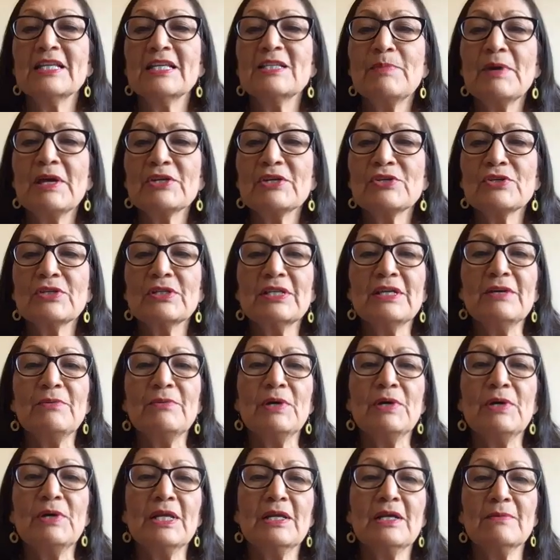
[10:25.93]

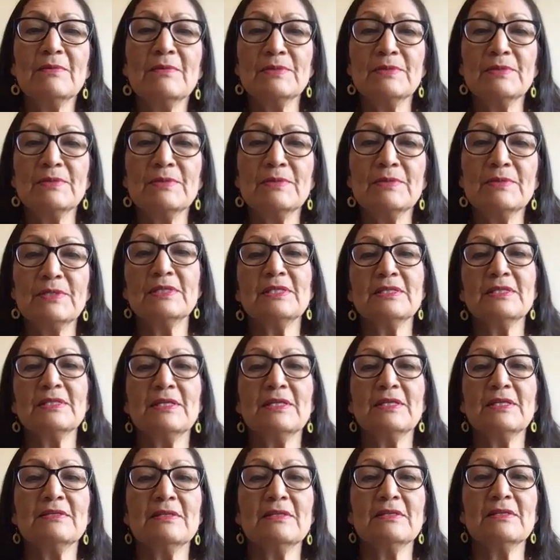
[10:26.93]
especially when it comes to
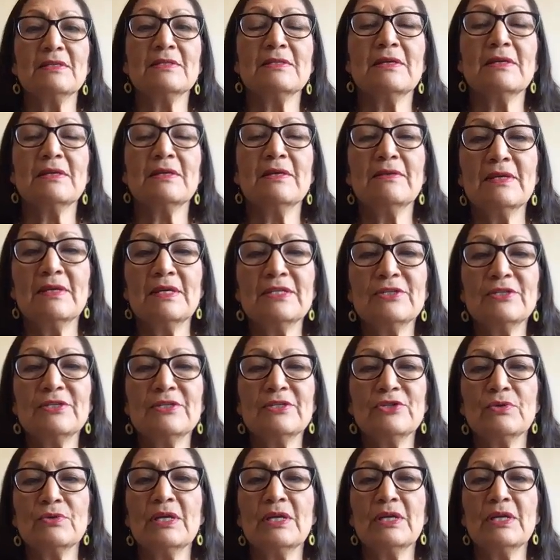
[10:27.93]
diseases in the
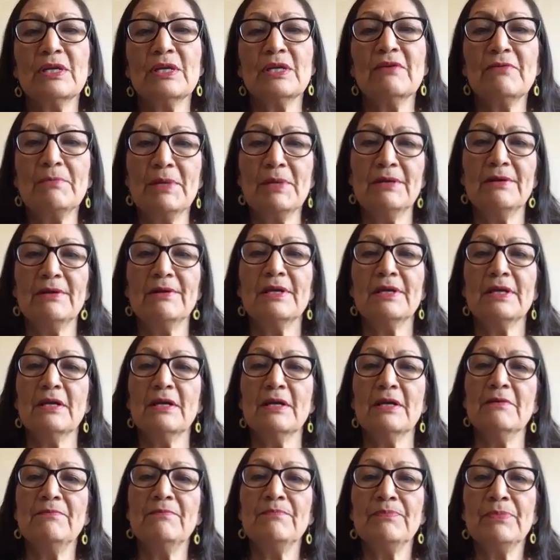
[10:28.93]
history of
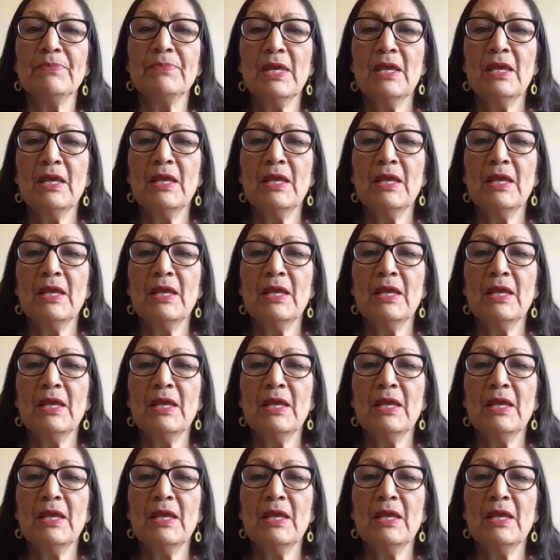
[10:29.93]
America.